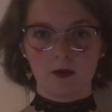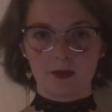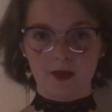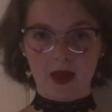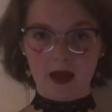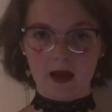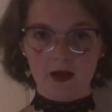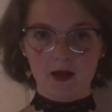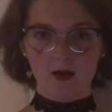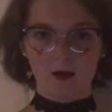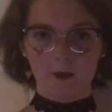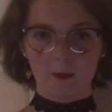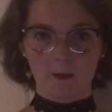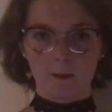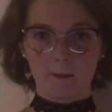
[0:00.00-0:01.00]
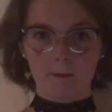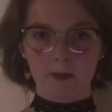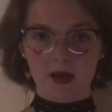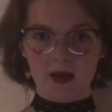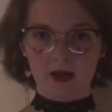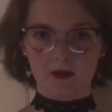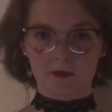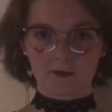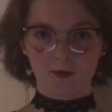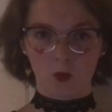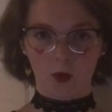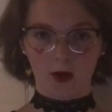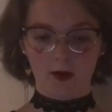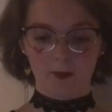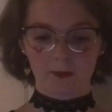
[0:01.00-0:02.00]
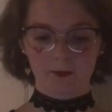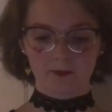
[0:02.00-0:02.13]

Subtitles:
They meaning four.